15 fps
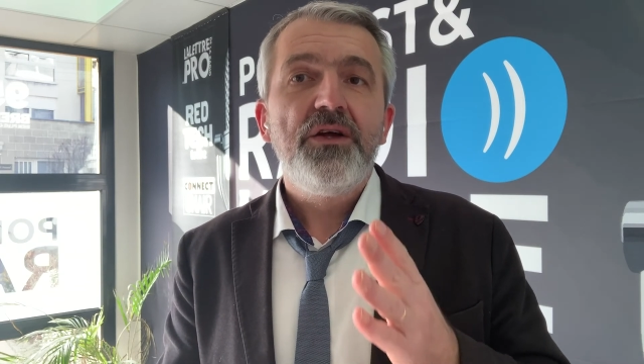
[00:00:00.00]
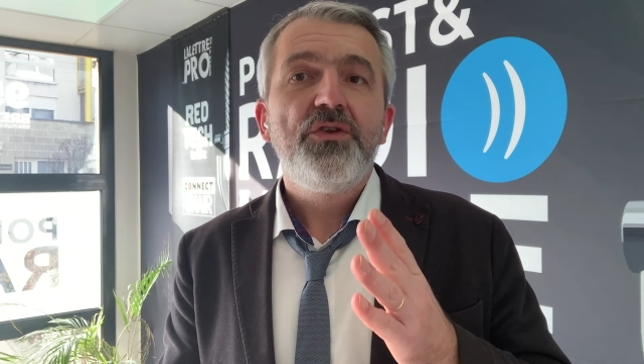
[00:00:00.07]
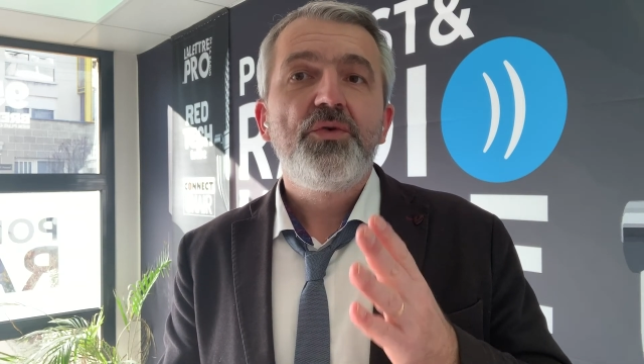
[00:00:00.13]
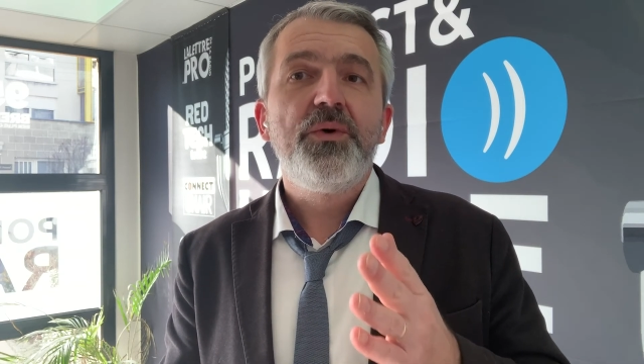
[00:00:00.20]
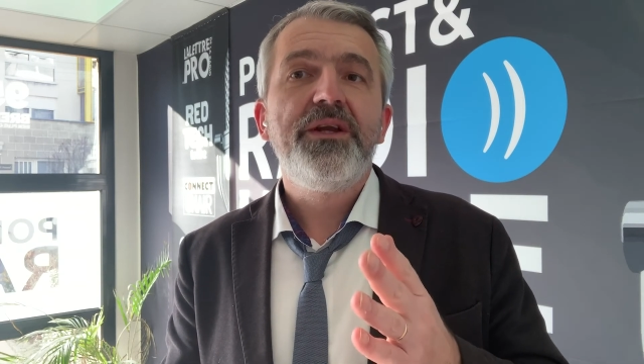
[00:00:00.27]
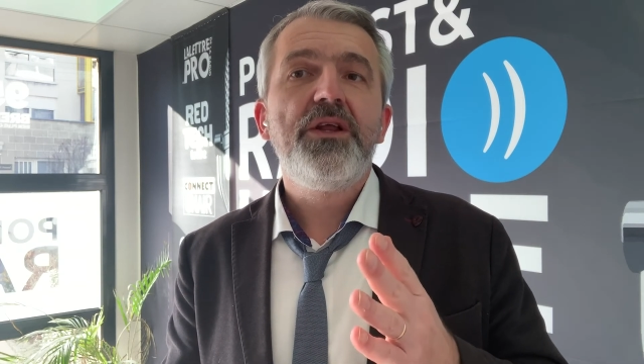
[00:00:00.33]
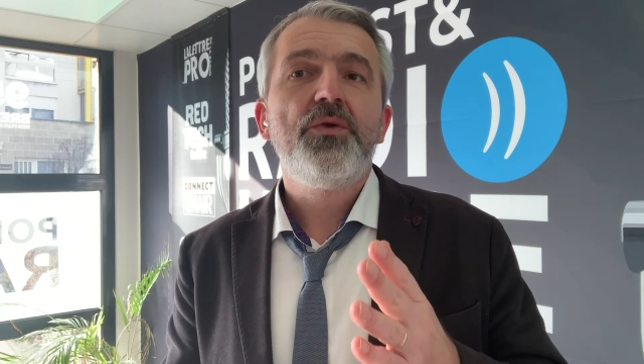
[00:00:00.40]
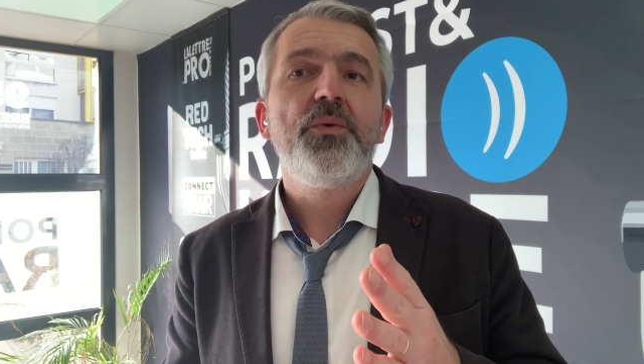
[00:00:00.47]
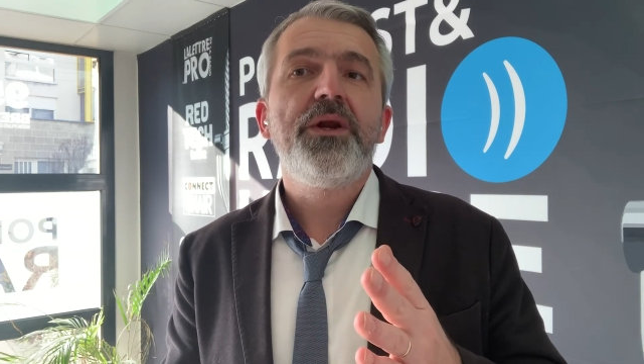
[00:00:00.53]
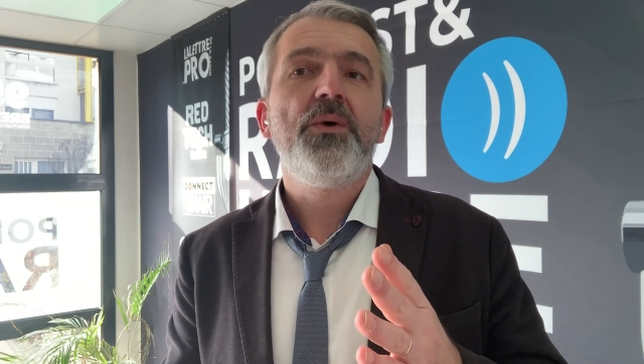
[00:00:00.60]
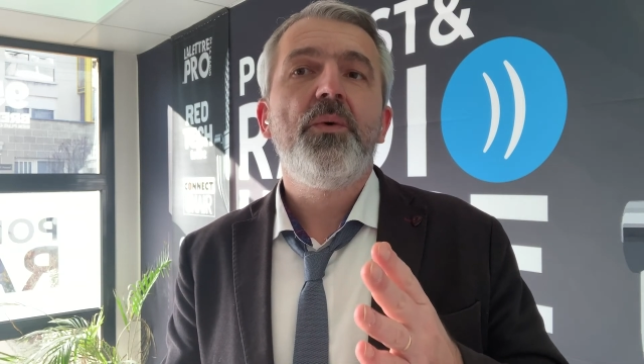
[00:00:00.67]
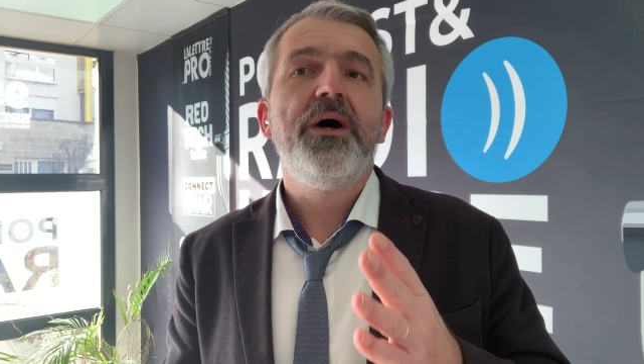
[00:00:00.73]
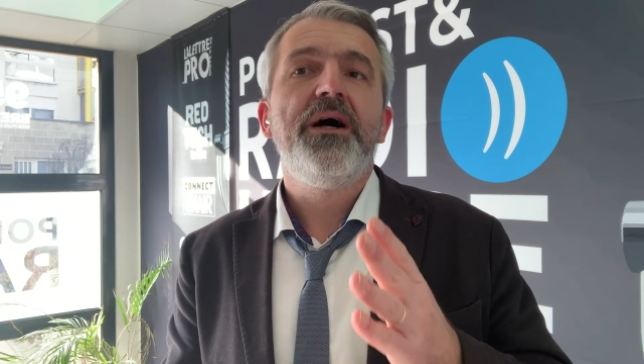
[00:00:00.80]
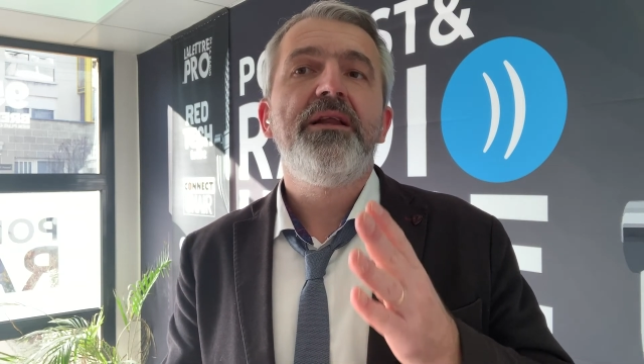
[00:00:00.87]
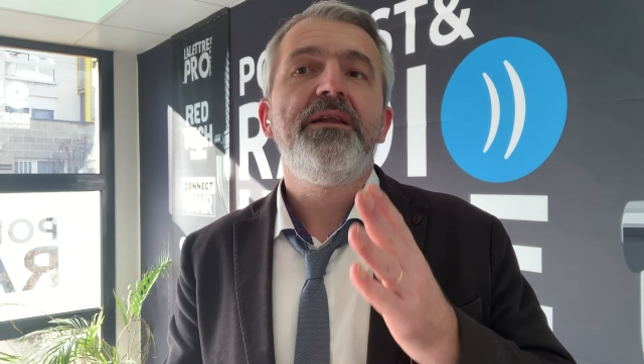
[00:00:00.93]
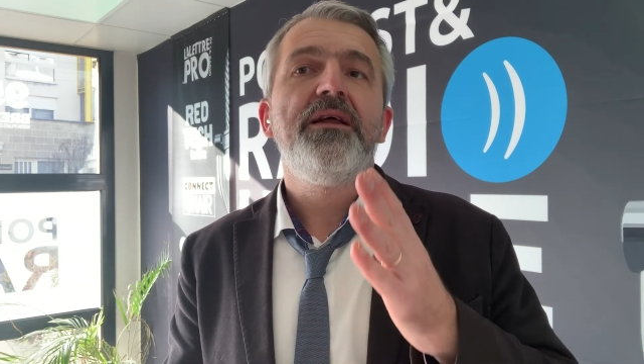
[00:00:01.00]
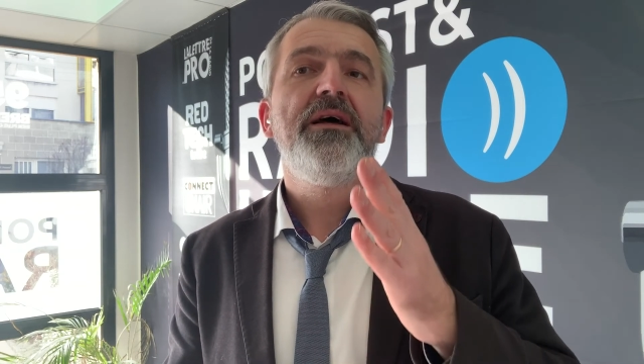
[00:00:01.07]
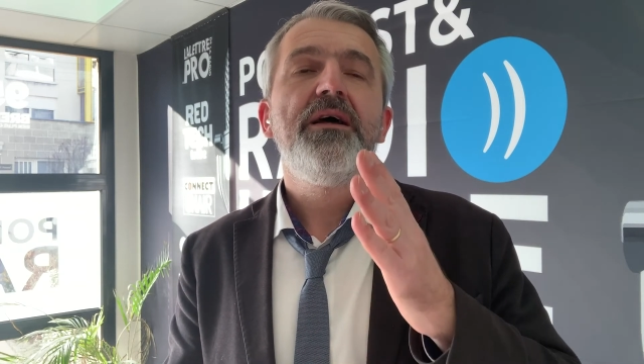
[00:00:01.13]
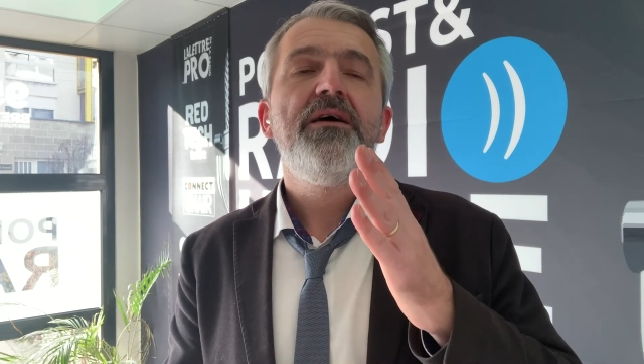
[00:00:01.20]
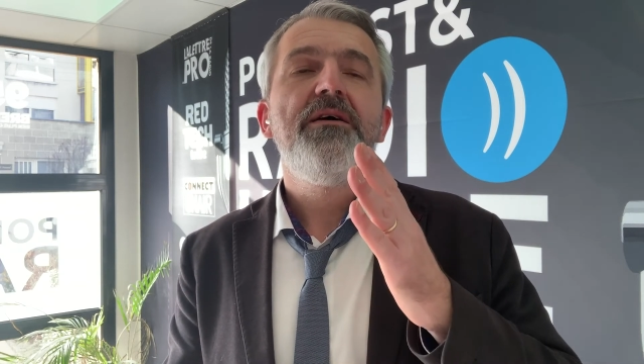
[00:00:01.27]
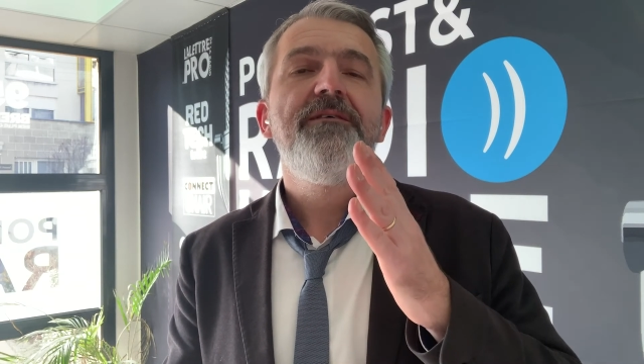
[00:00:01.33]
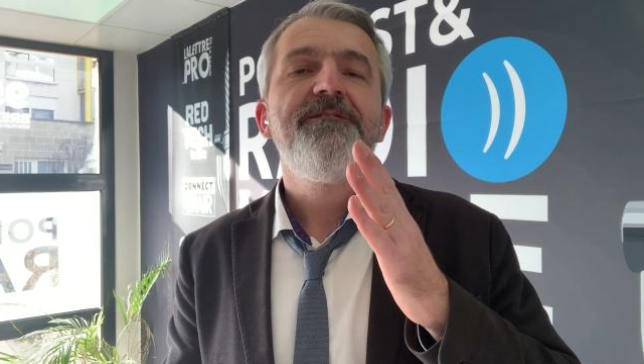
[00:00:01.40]
2021,
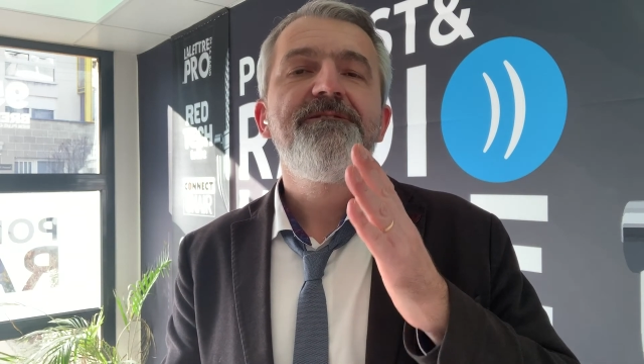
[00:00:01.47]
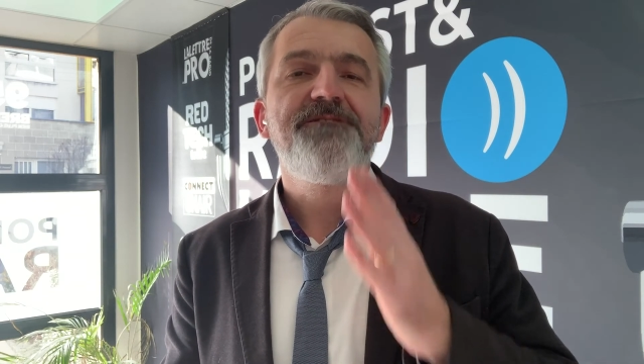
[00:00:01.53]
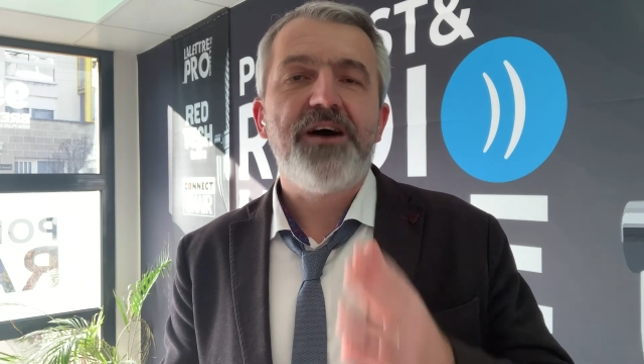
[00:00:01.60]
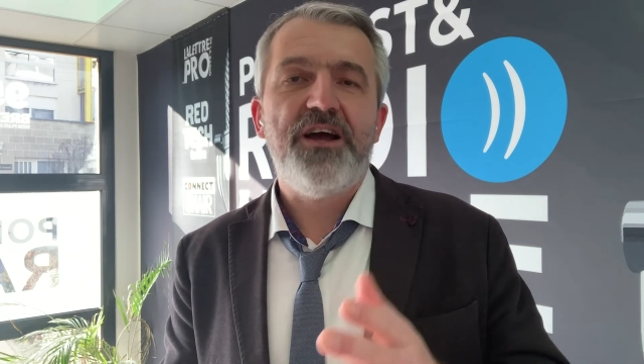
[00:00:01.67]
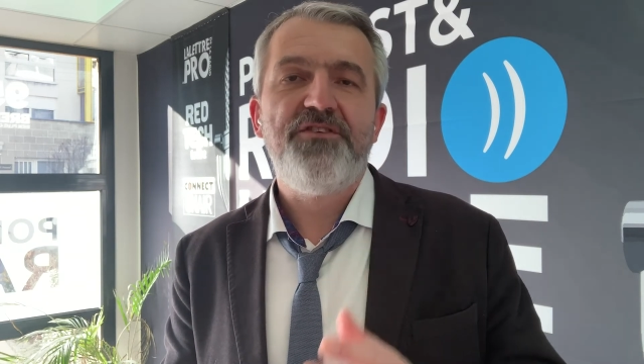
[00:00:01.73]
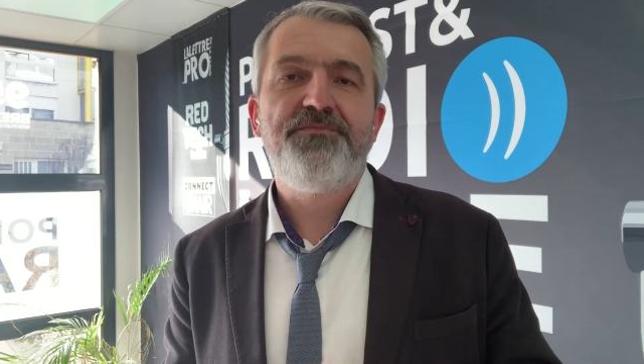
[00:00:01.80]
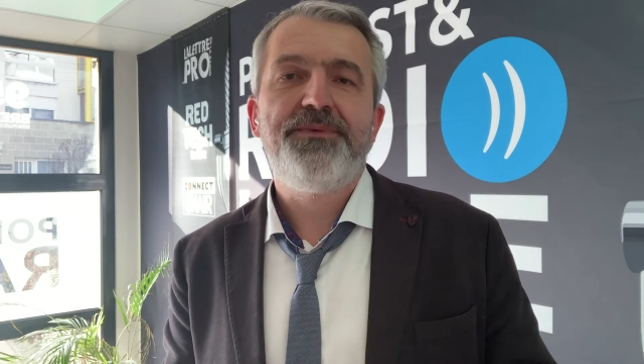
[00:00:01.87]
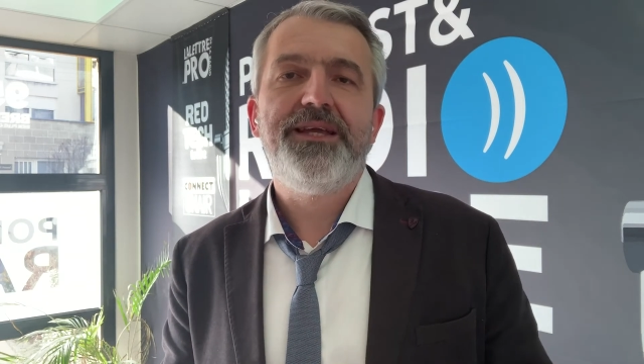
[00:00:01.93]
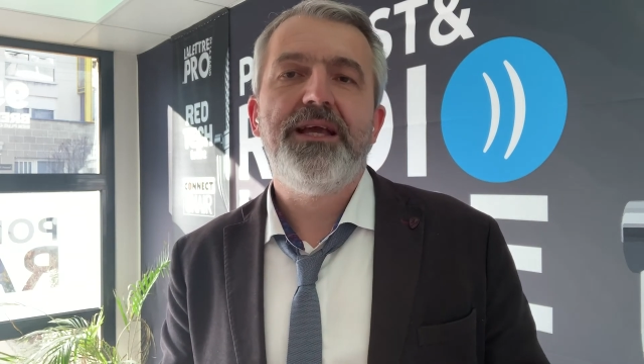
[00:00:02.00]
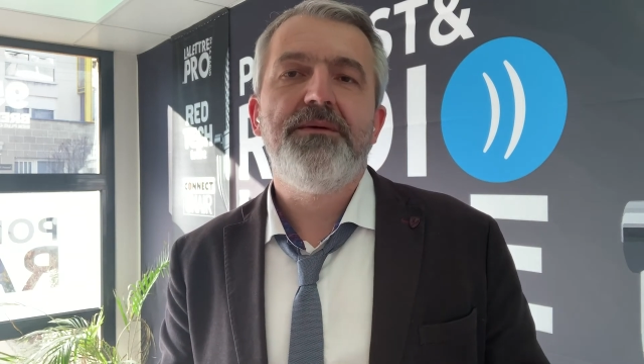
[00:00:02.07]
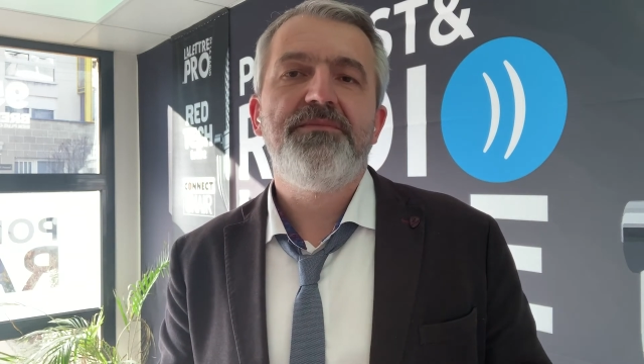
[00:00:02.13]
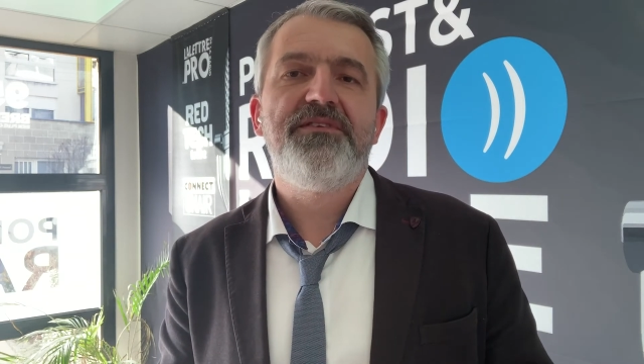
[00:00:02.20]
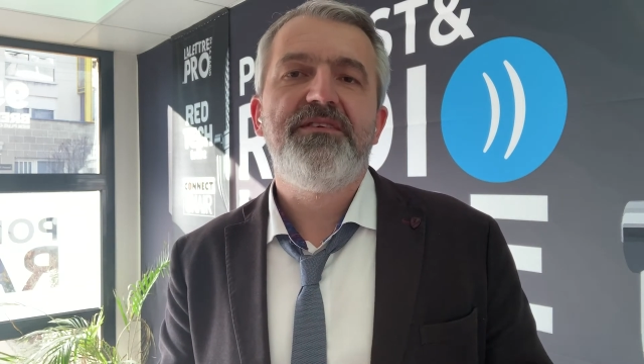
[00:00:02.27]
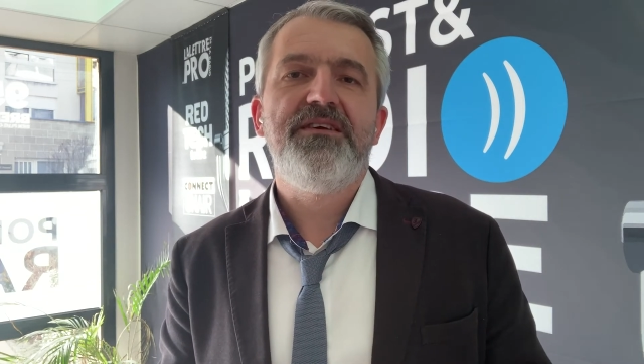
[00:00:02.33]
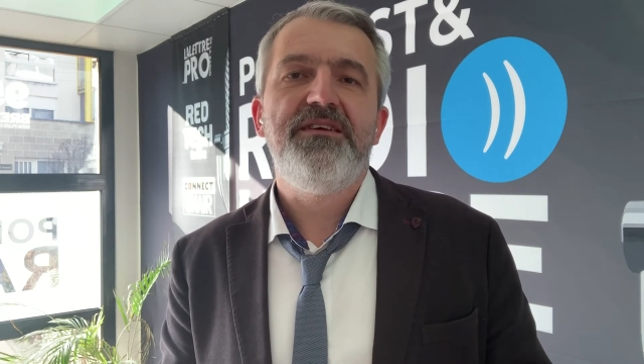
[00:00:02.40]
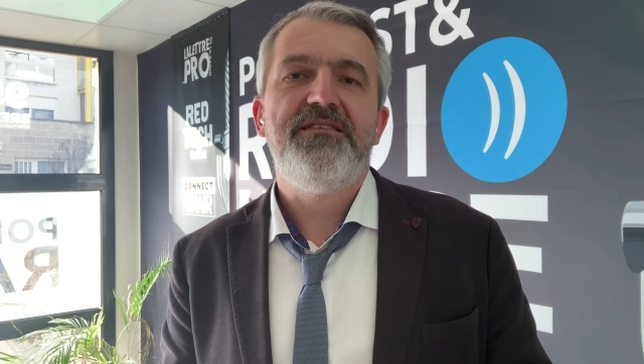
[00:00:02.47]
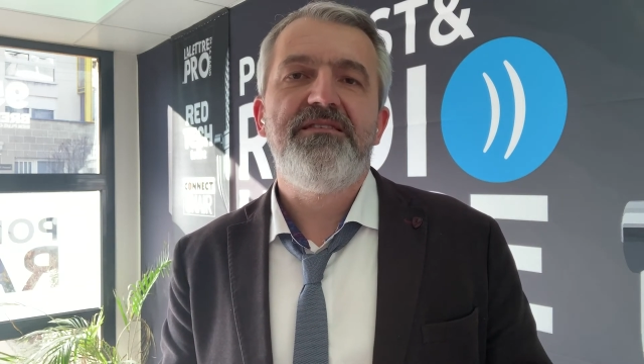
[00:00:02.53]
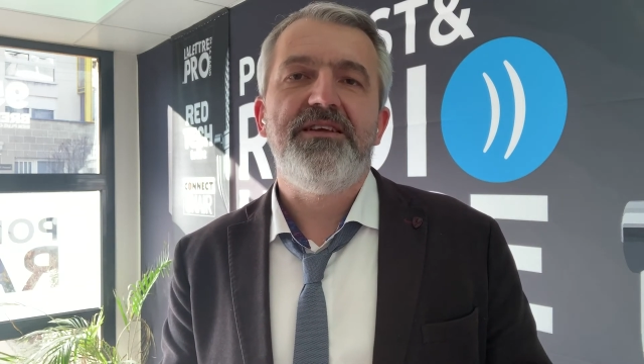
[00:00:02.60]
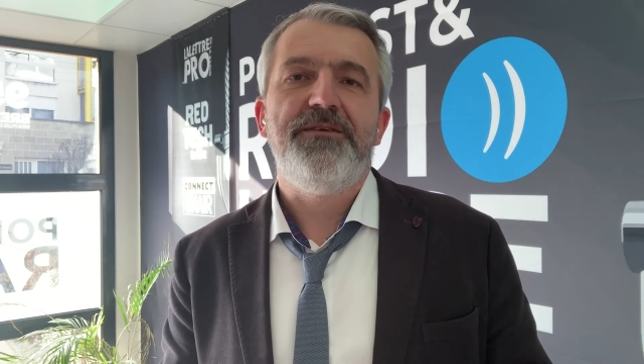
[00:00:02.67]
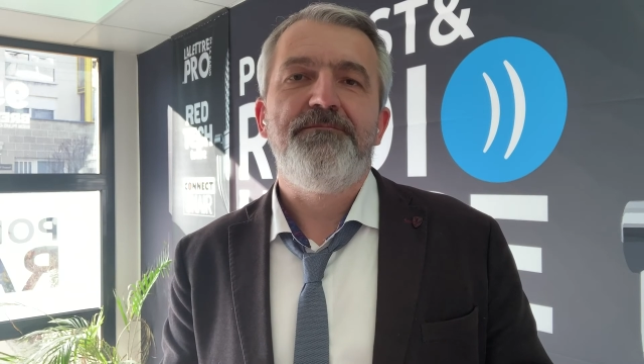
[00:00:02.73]
5 p.m. CET.